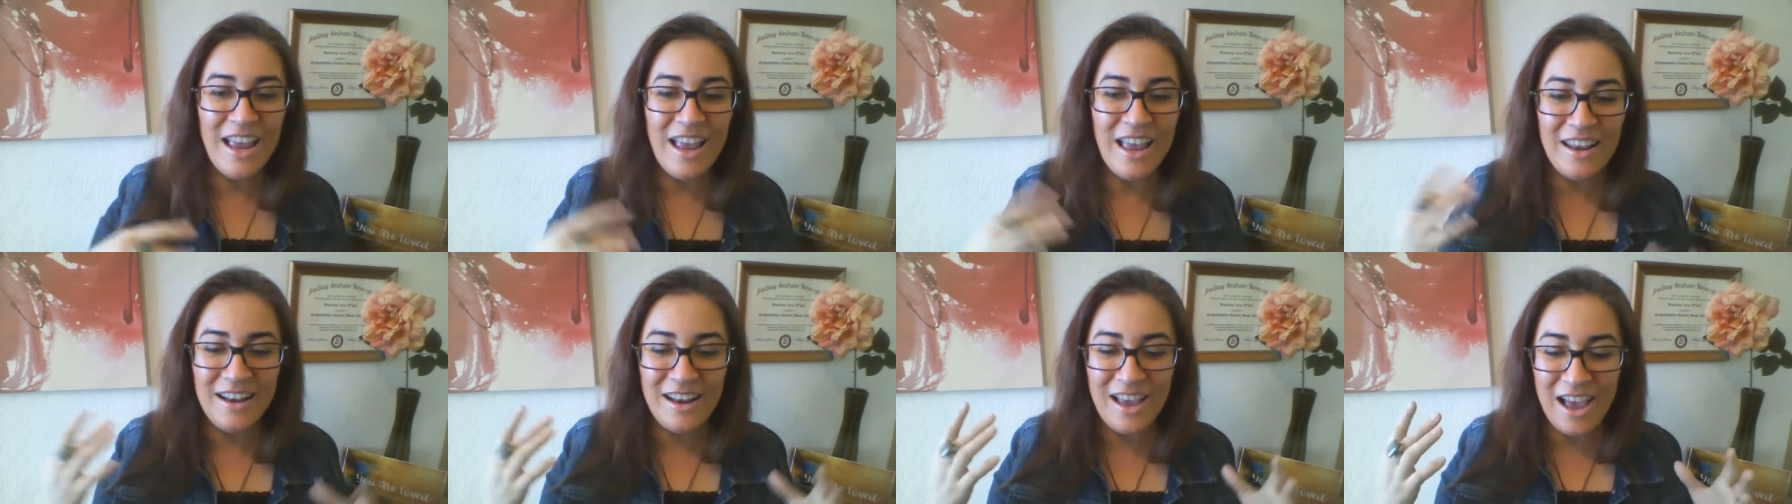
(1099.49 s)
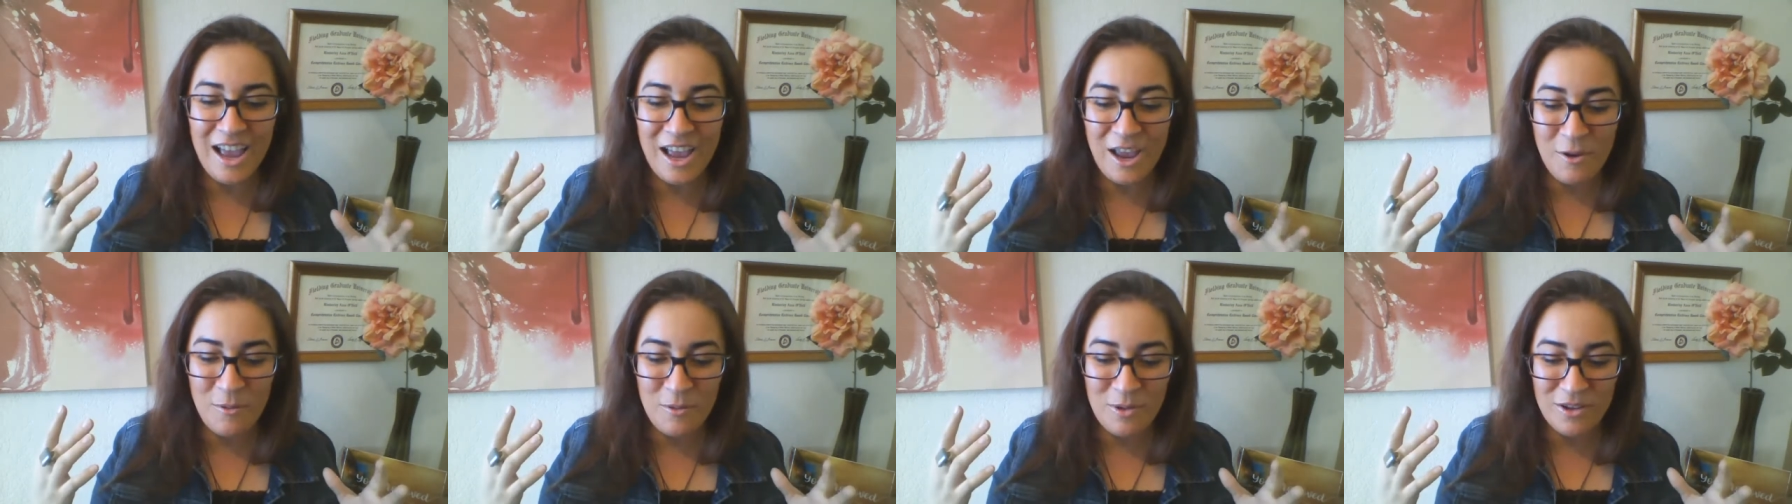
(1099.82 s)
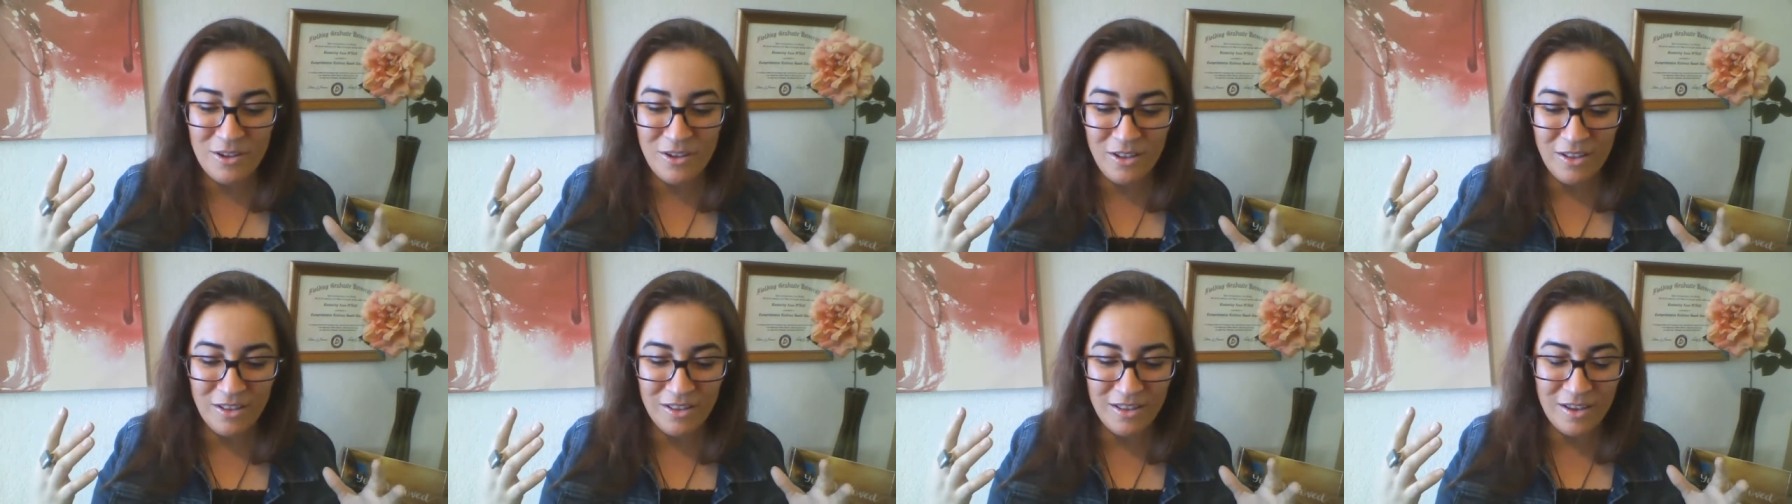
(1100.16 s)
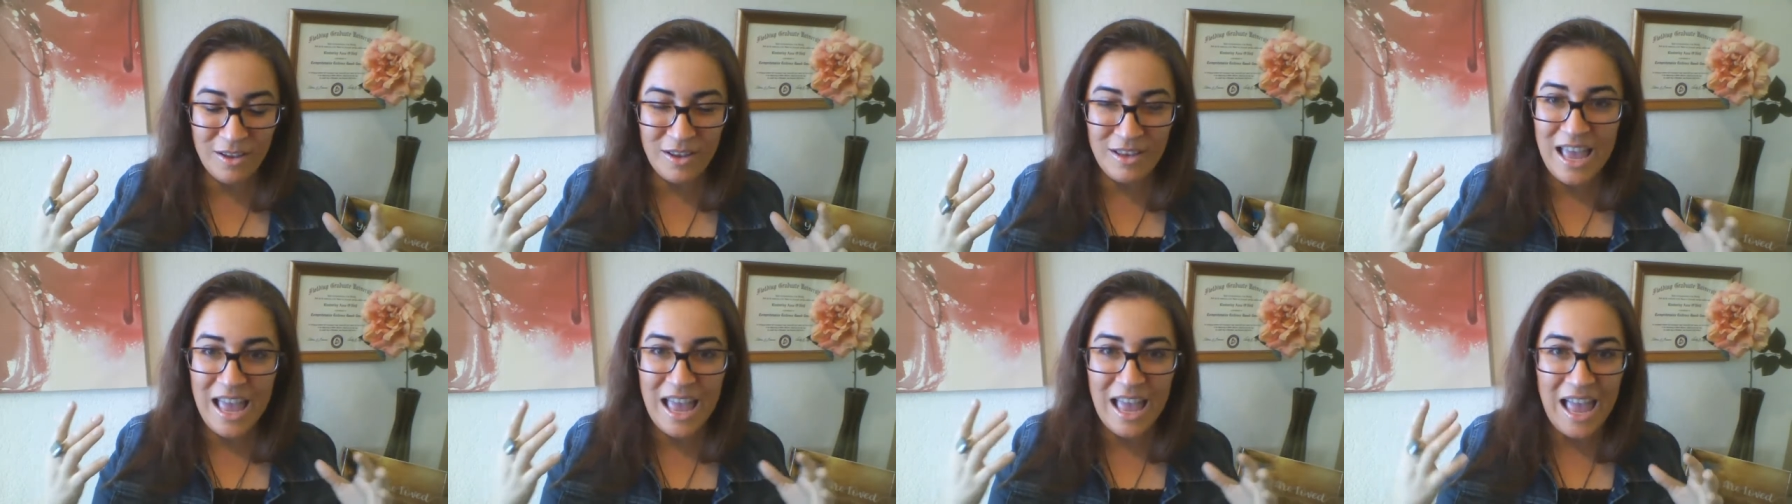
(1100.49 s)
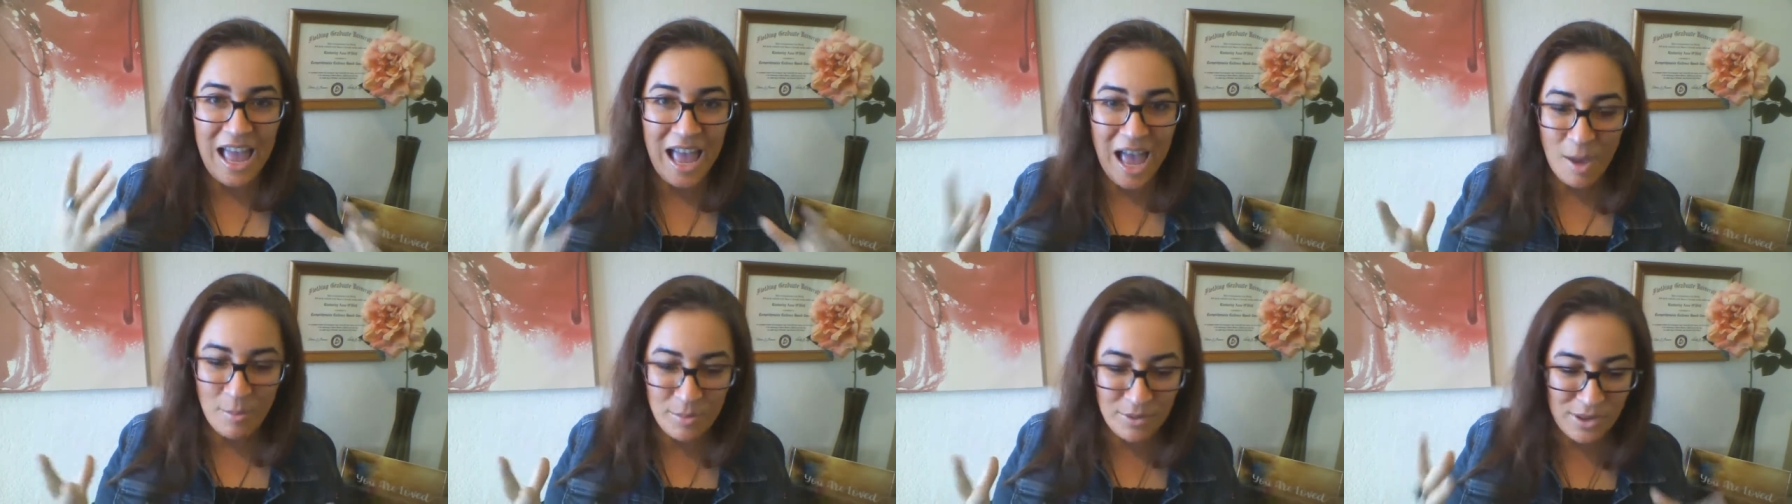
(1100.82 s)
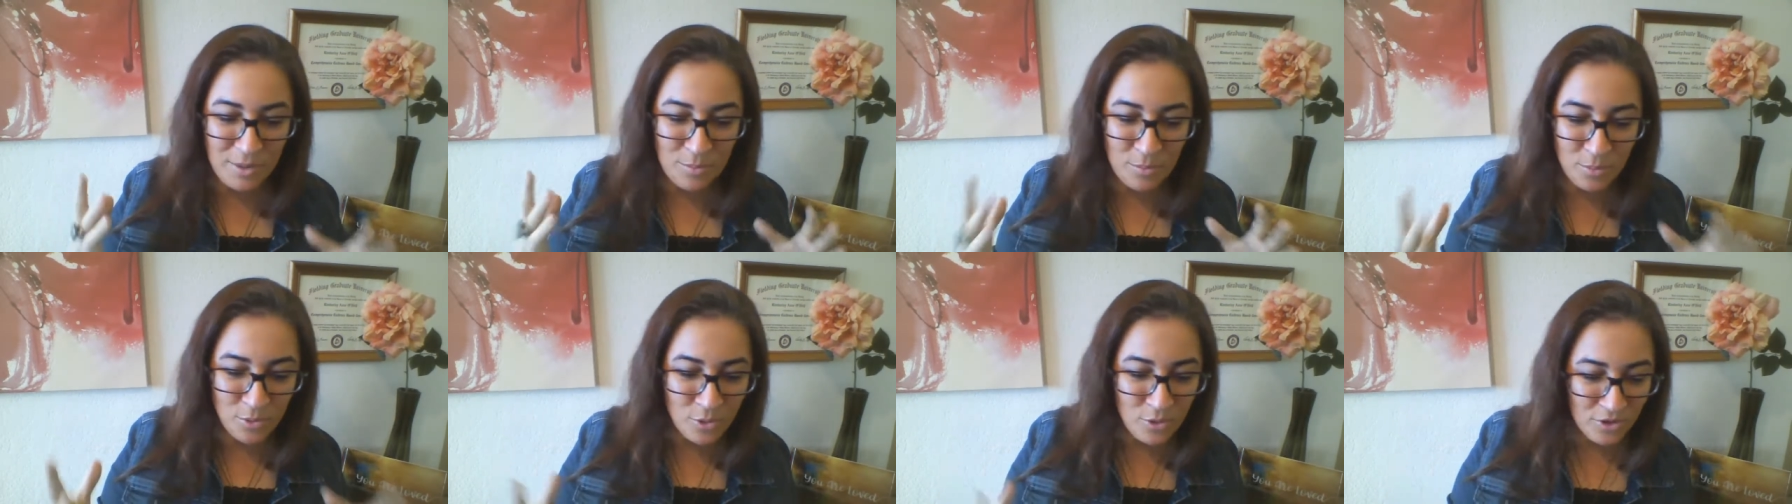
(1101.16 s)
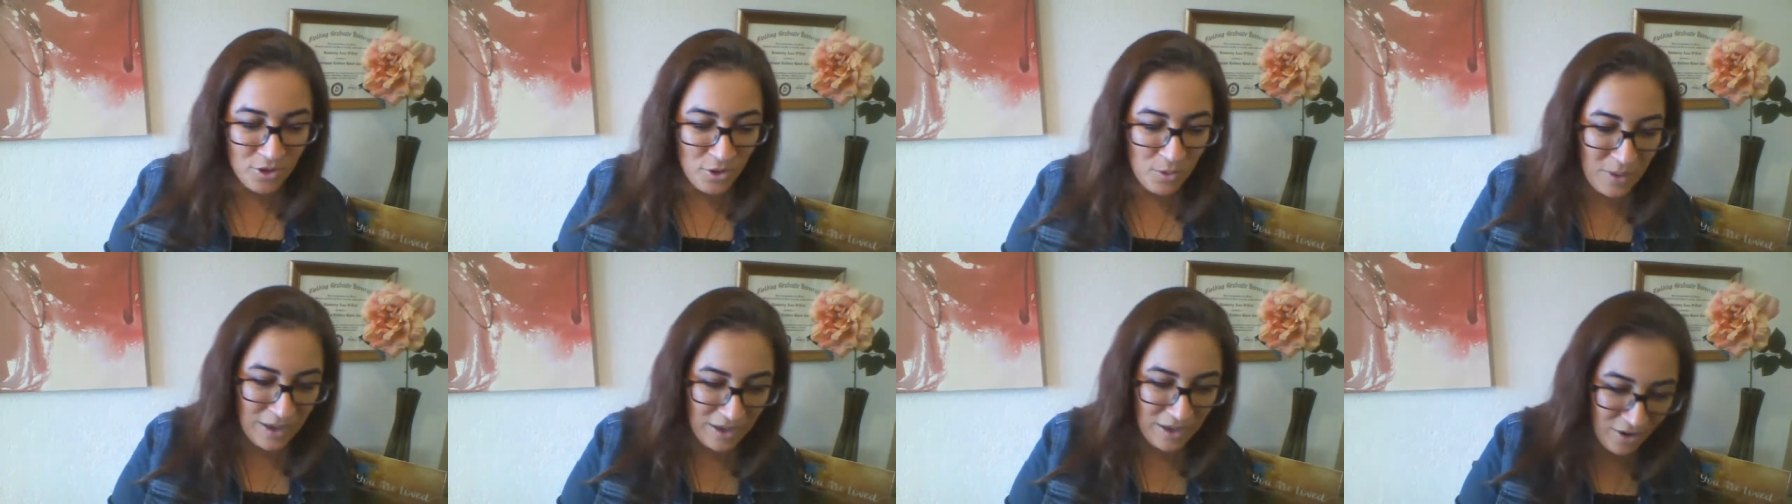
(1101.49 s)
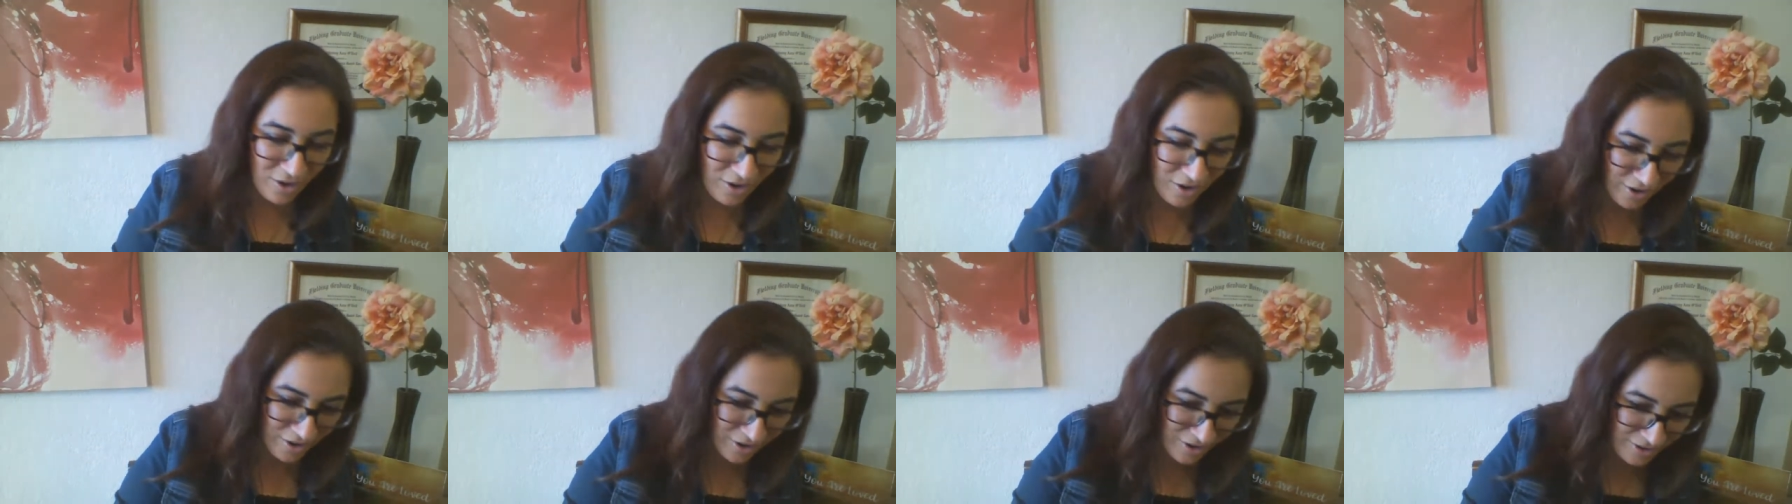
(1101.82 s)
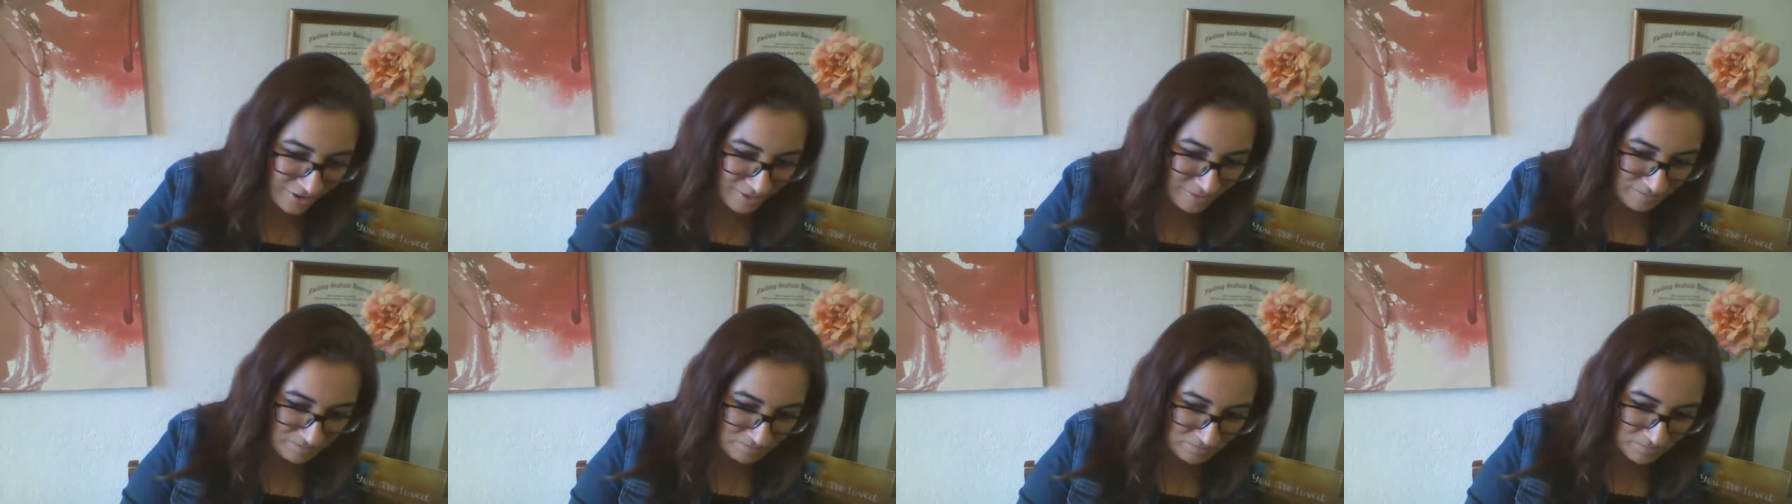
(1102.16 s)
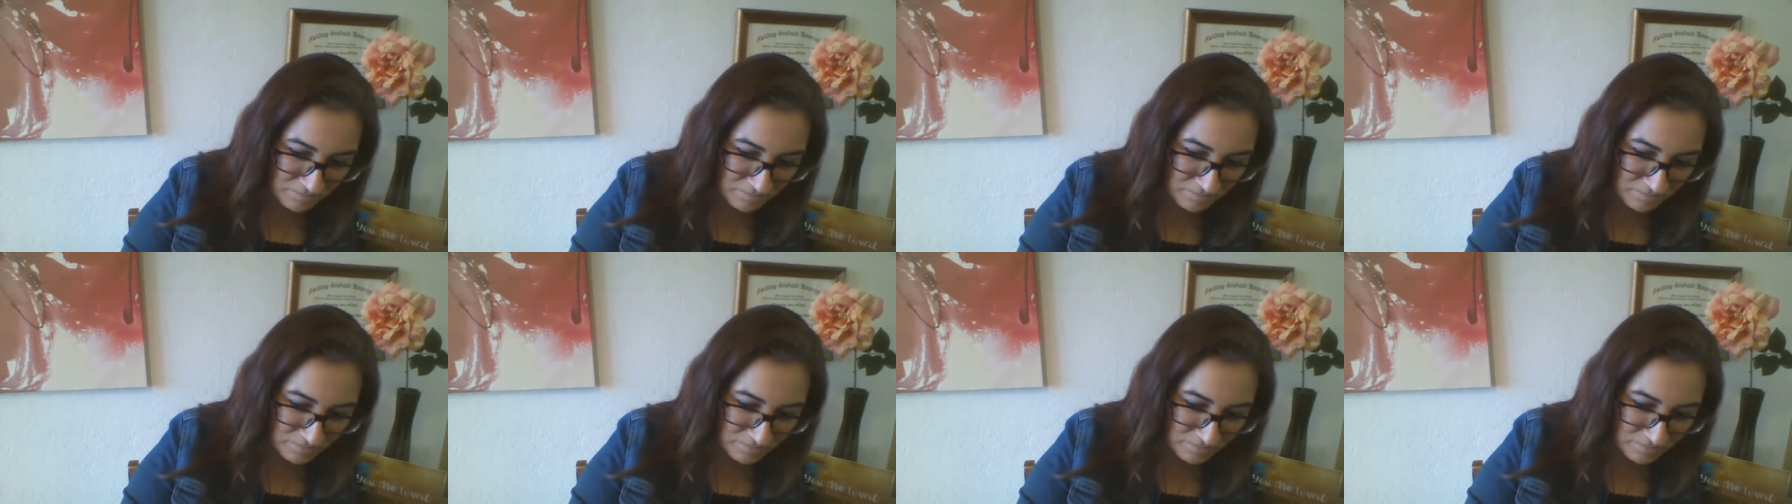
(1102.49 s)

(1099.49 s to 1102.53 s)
and I will happily pull you a card.